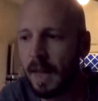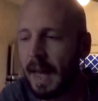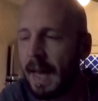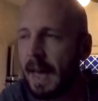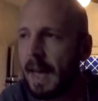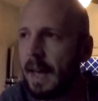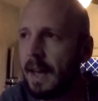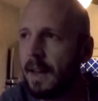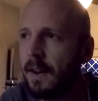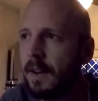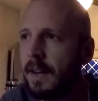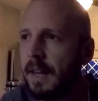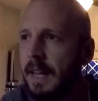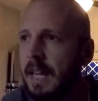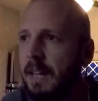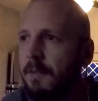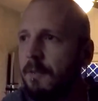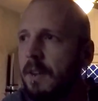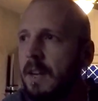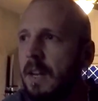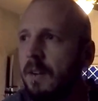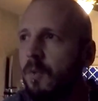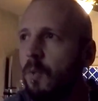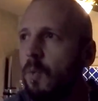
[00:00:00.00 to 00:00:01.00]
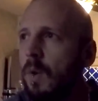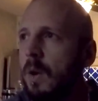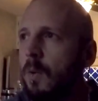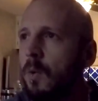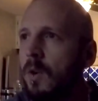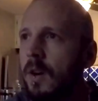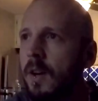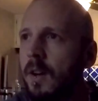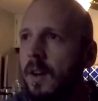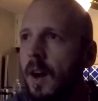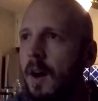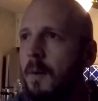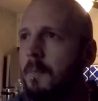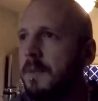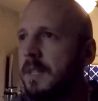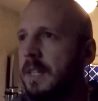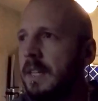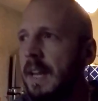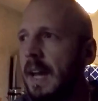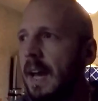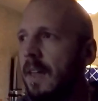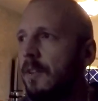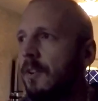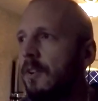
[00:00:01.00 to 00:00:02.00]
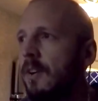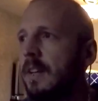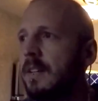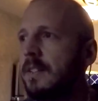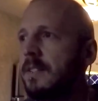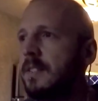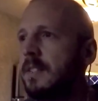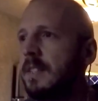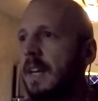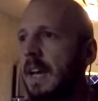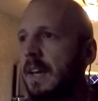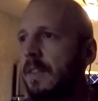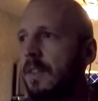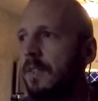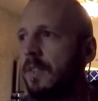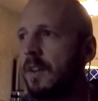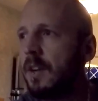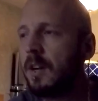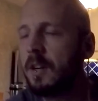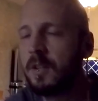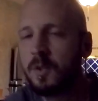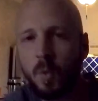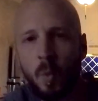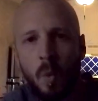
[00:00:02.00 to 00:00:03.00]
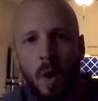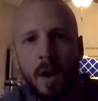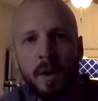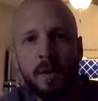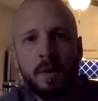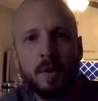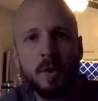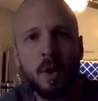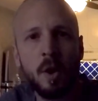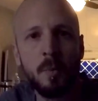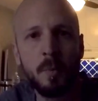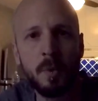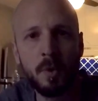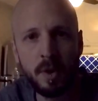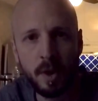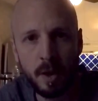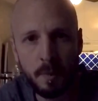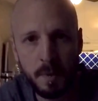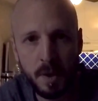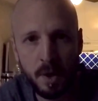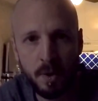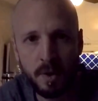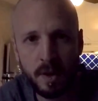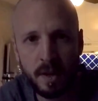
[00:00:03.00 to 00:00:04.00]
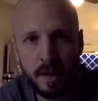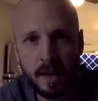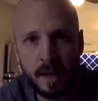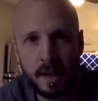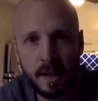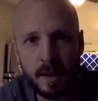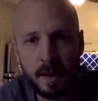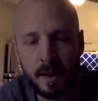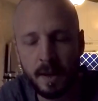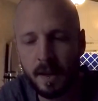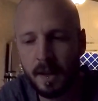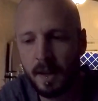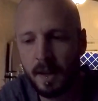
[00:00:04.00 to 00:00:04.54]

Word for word: And even if we were to come together and say that there is one global community,